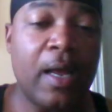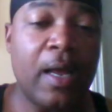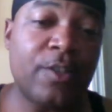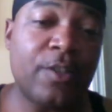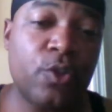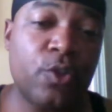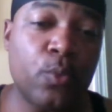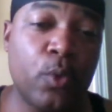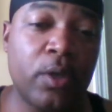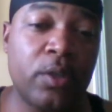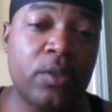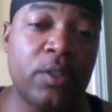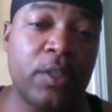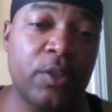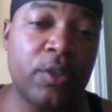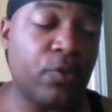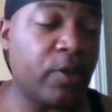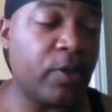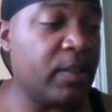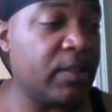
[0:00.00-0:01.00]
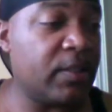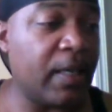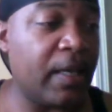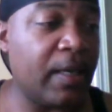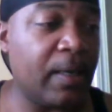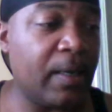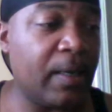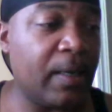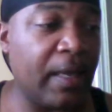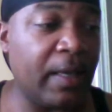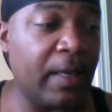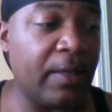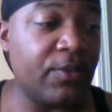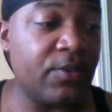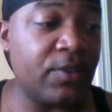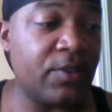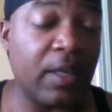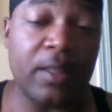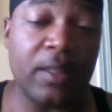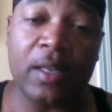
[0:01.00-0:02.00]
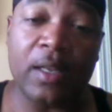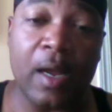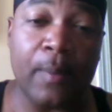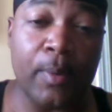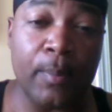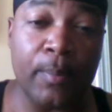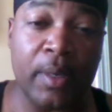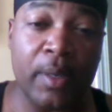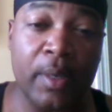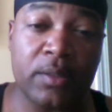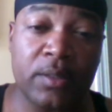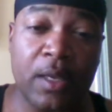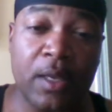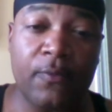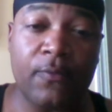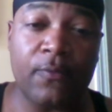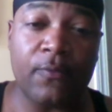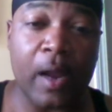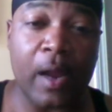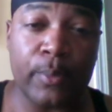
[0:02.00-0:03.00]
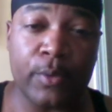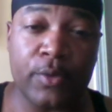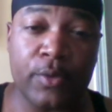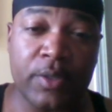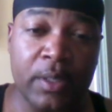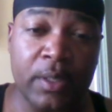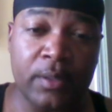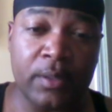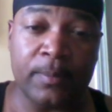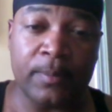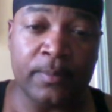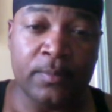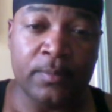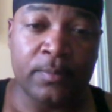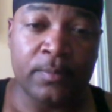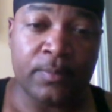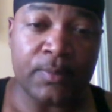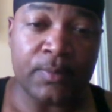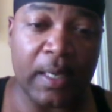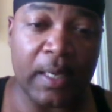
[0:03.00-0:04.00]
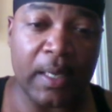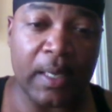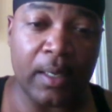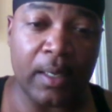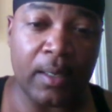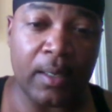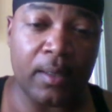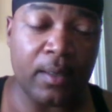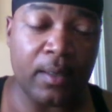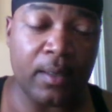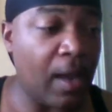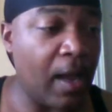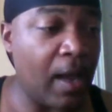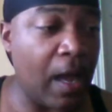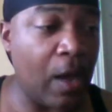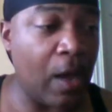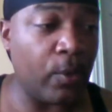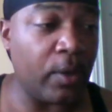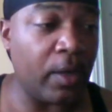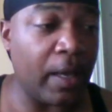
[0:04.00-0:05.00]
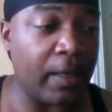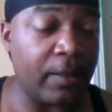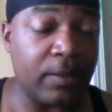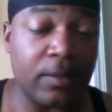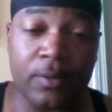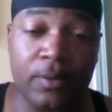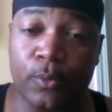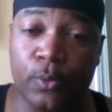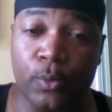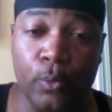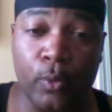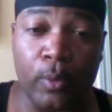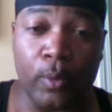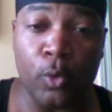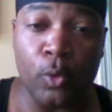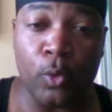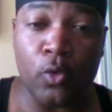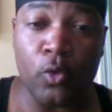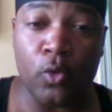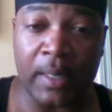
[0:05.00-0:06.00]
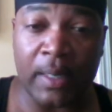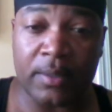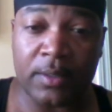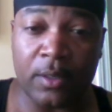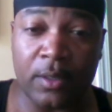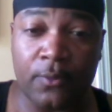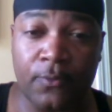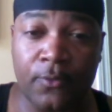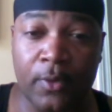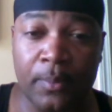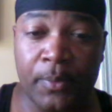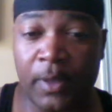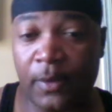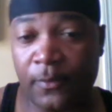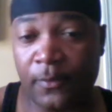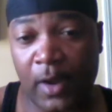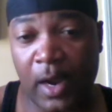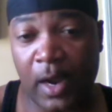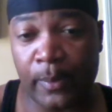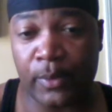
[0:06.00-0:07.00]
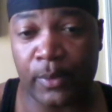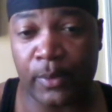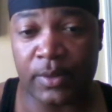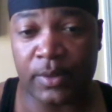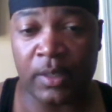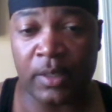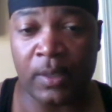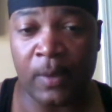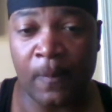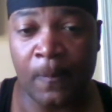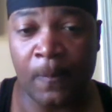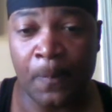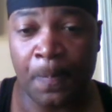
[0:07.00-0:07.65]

I just wanted to address that and say that I'm amongst that 5%, and I would like to remove myself from that 5%